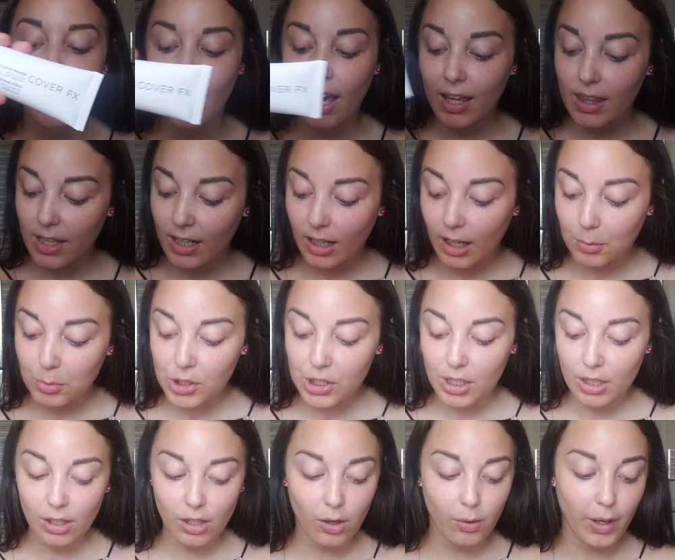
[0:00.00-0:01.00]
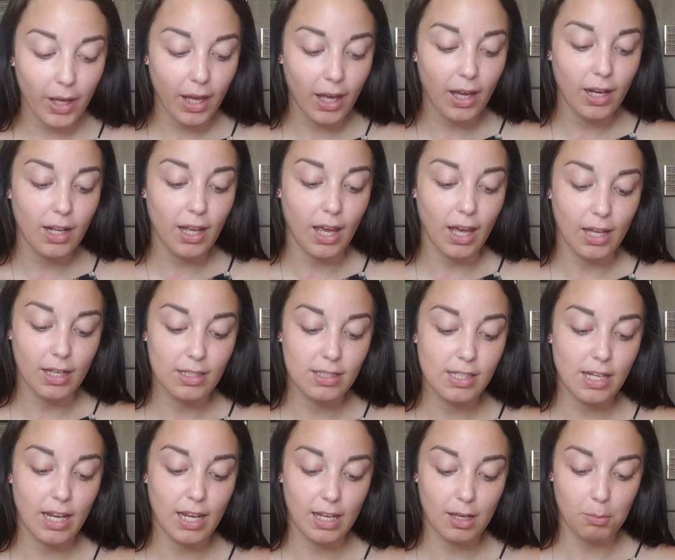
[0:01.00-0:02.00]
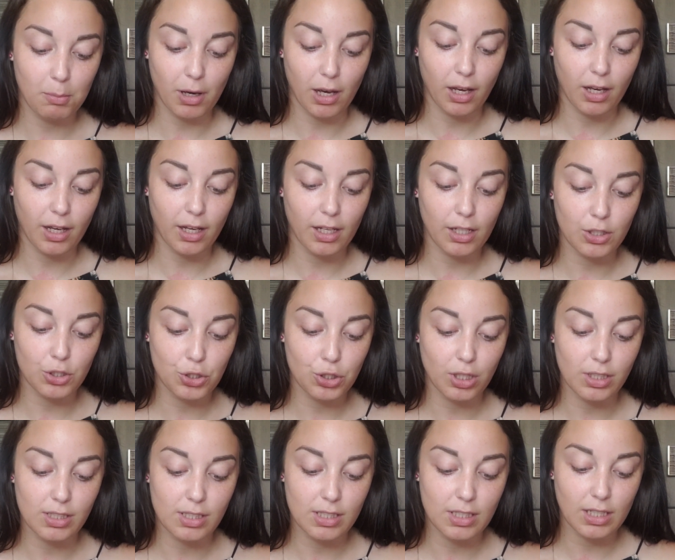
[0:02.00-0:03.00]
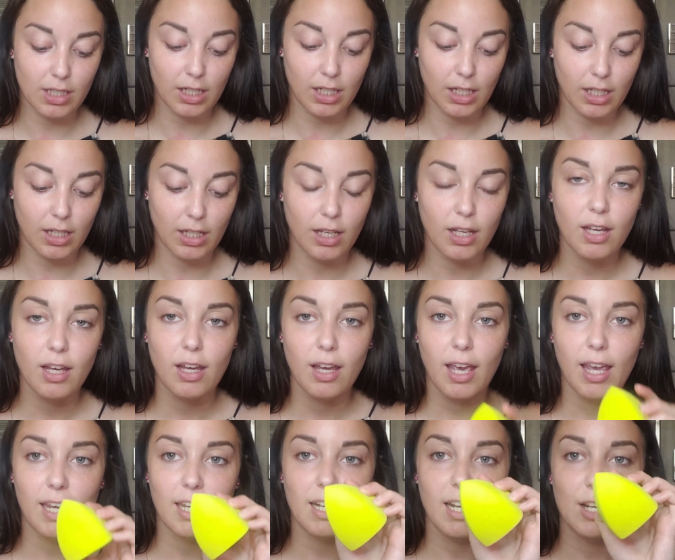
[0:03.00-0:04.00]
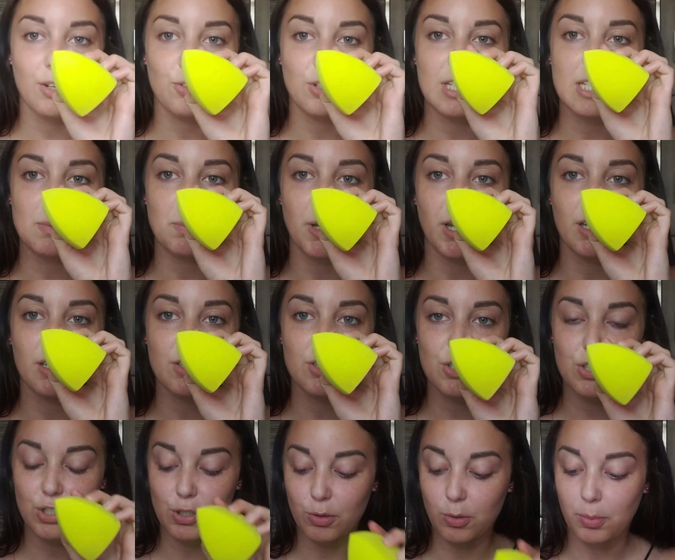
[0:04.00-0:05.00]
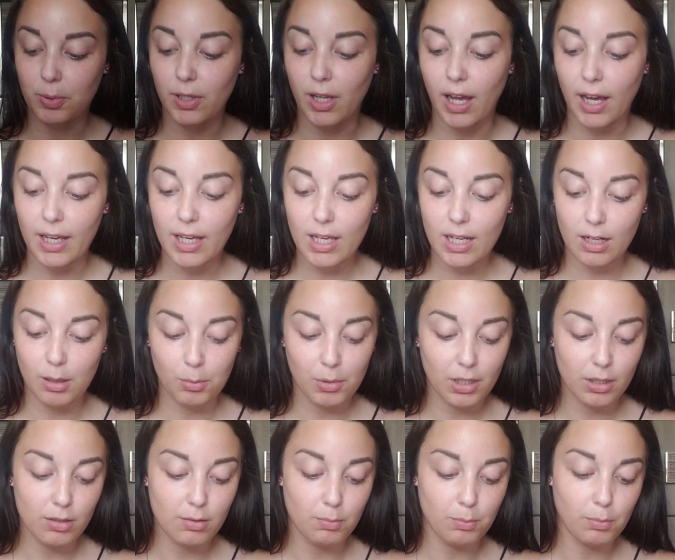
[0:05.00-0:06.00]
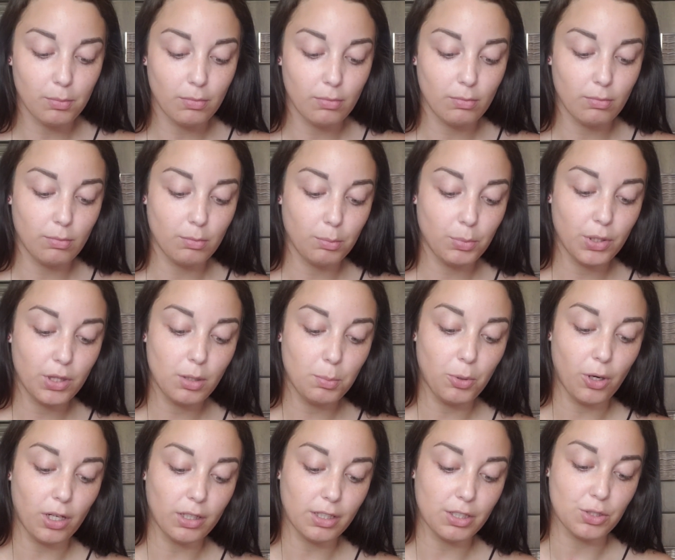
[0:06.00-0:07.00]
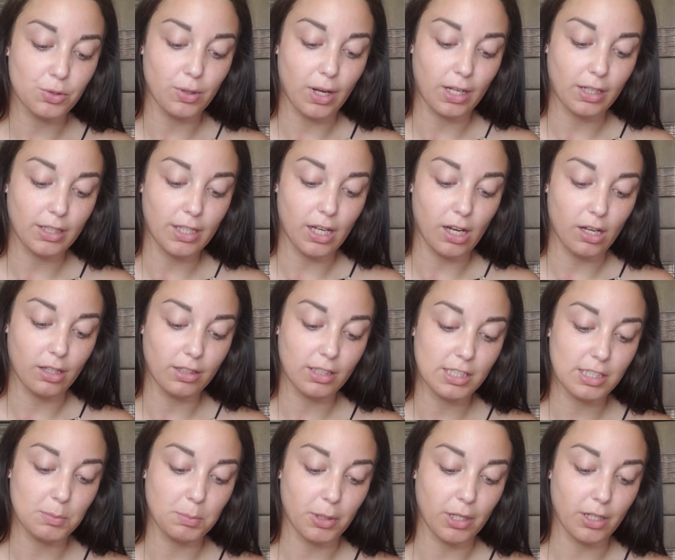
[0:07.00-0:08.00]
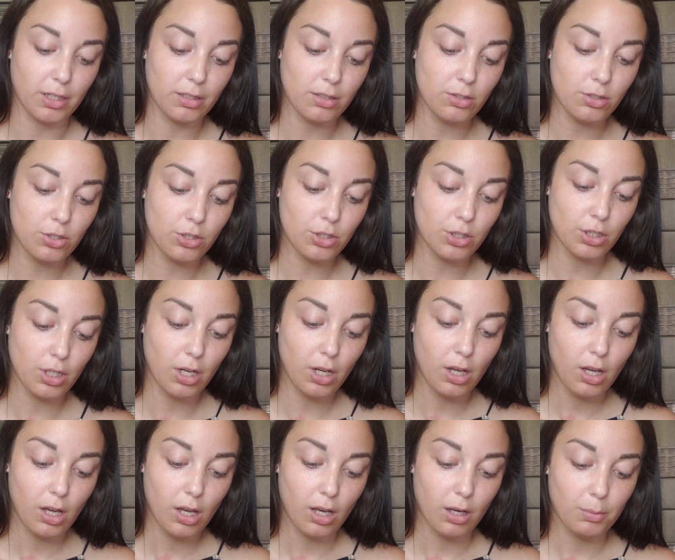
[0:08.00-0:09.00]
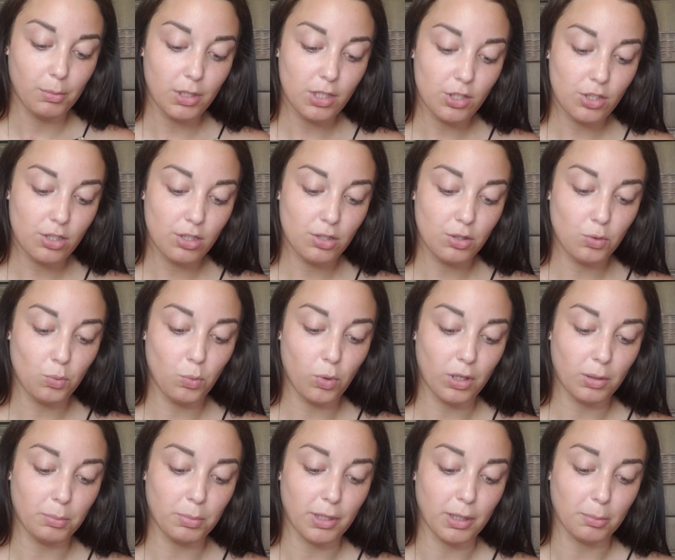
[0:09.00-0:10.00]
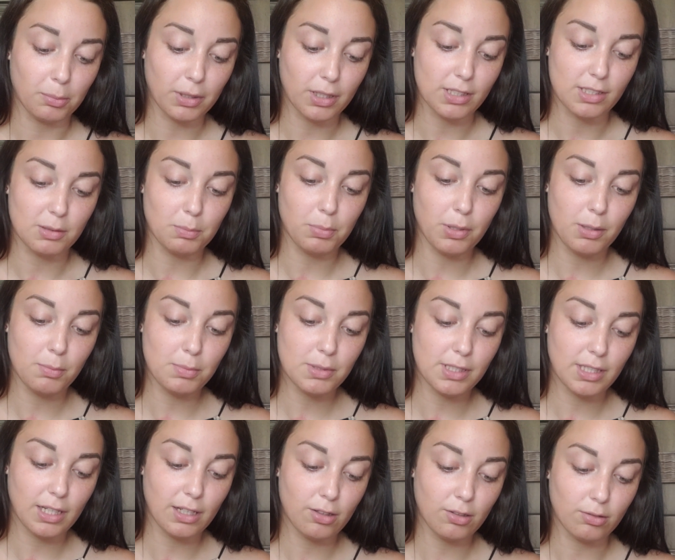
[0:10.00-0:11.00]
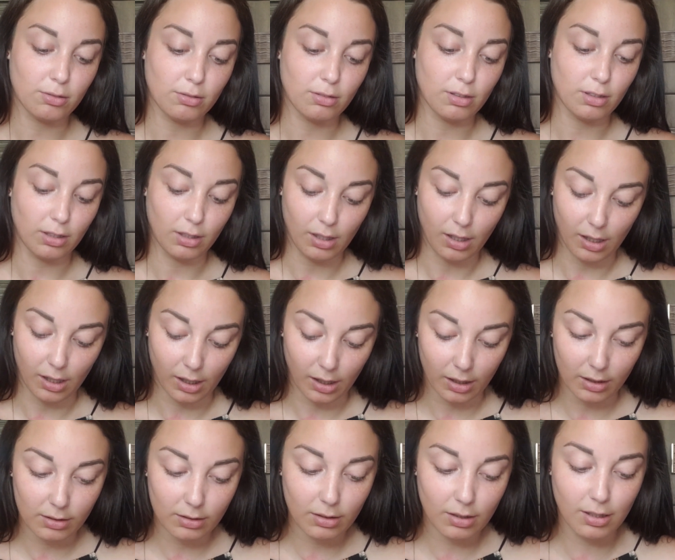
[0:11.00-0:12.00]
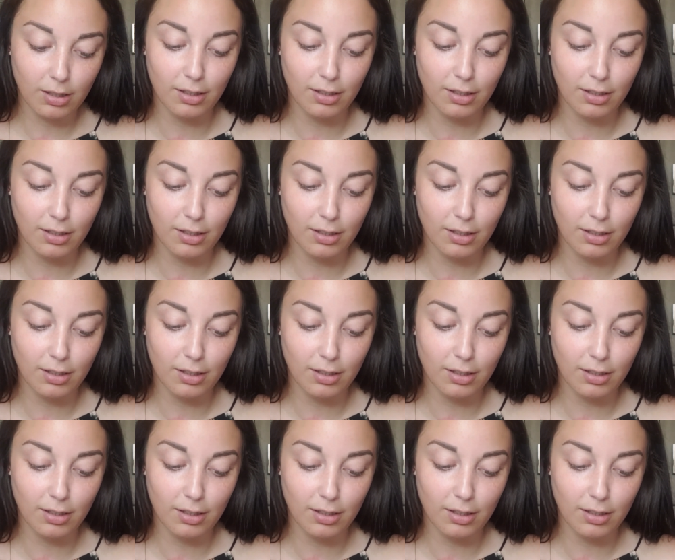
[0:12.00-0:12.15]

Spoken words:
And then I'm just going to go ahead and take my trusty Hank & Henry sponge to apply it, and I'm going to put the product directly on the sponge. I'm going to just do one pump because it pumps out a lot.